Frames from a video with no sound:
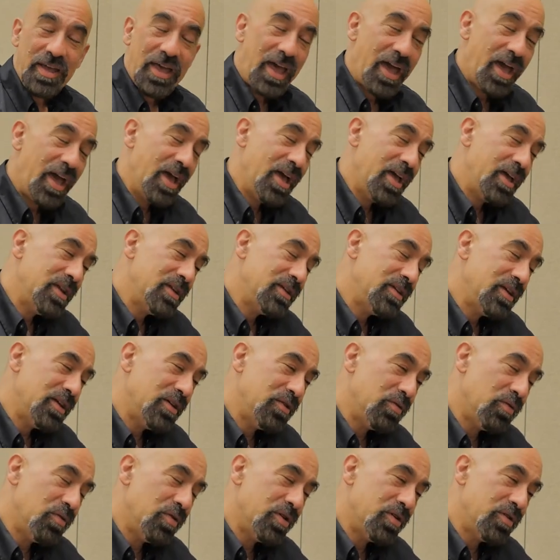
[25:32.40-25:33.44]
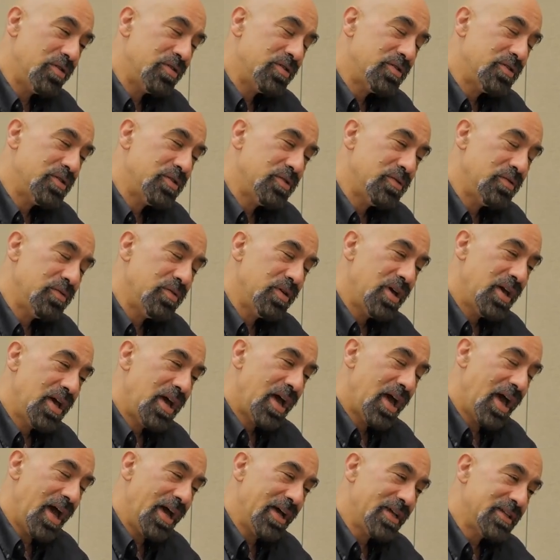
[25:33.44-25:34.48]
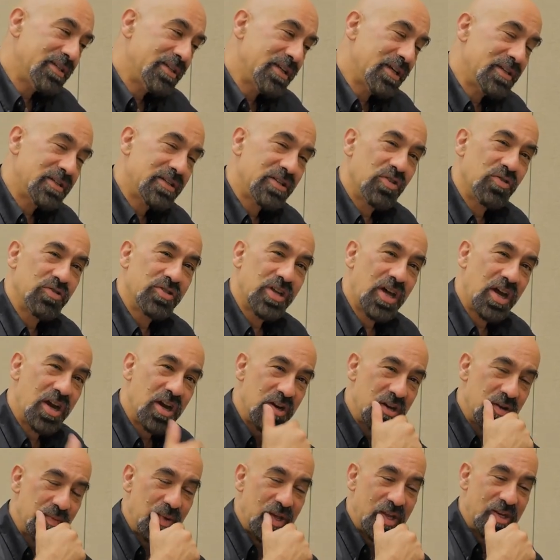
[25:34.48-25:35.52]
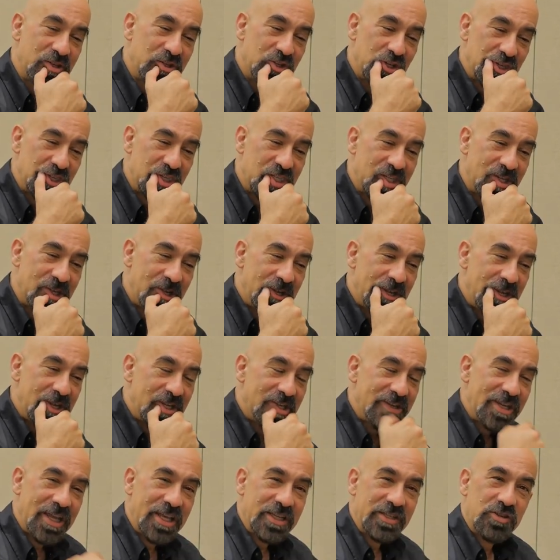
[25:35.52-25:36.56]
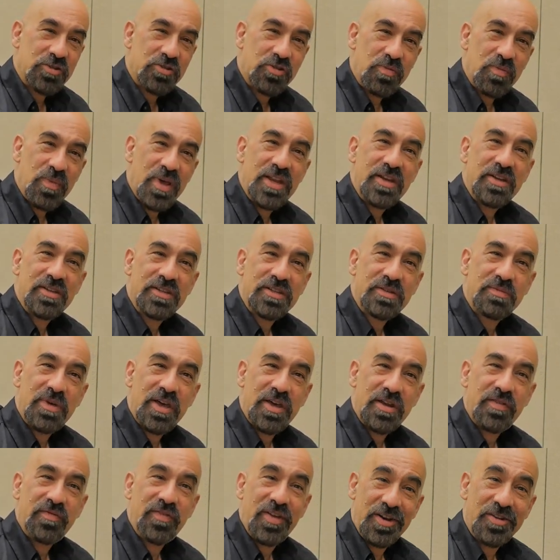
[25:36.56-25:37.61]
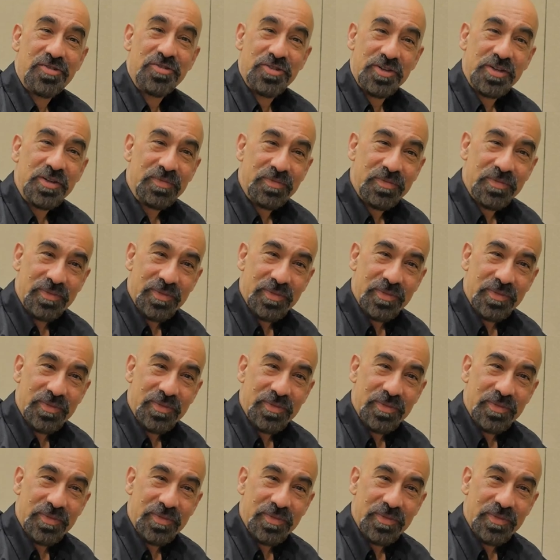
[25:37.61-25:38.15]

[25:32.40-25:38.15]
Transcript: and in order to access those higher dimensions takes a tremendous amount of energy.